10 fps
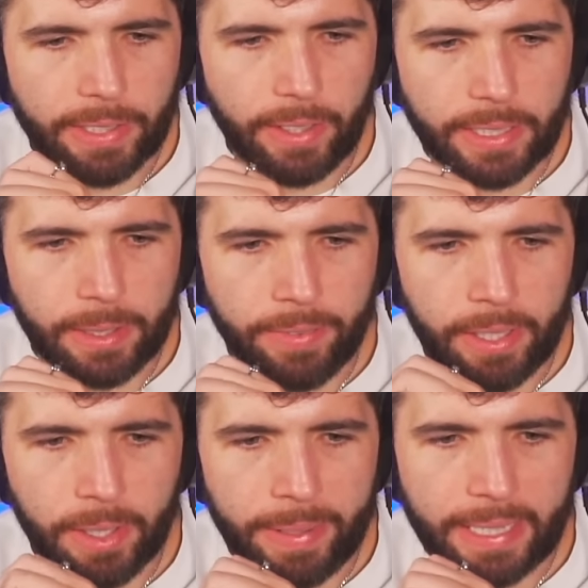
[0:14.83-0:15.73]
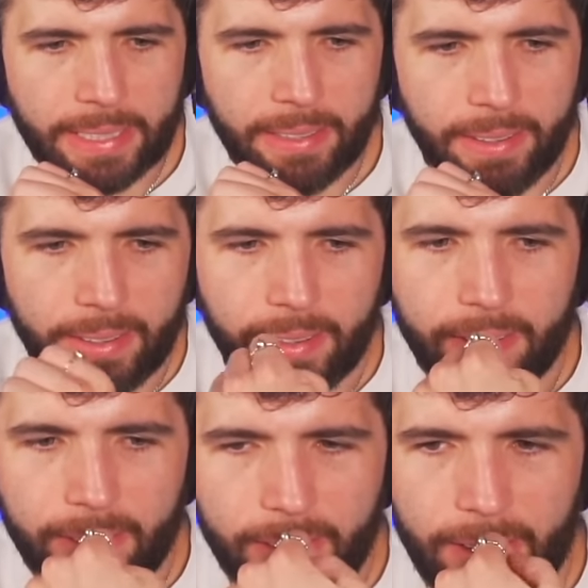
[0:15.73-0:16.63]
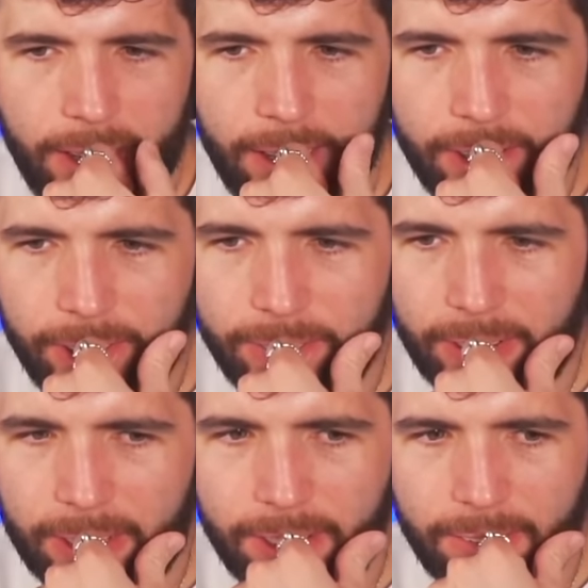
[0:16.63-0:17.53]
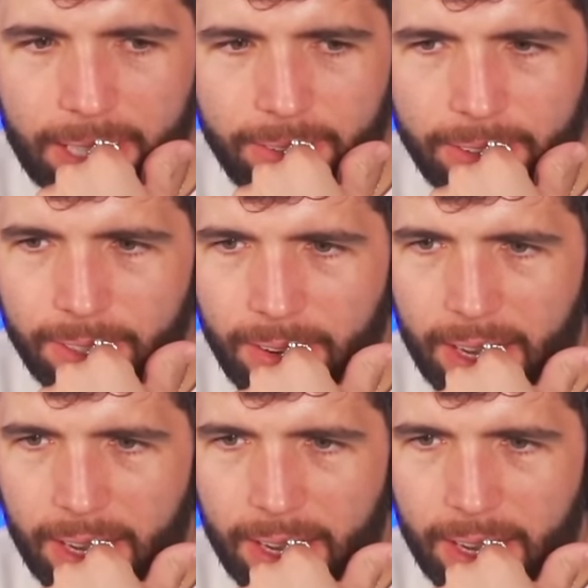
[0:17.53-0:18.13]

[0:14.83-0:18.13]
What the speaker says: Fresh photos, anything look amazing? Good, thank you. How are you,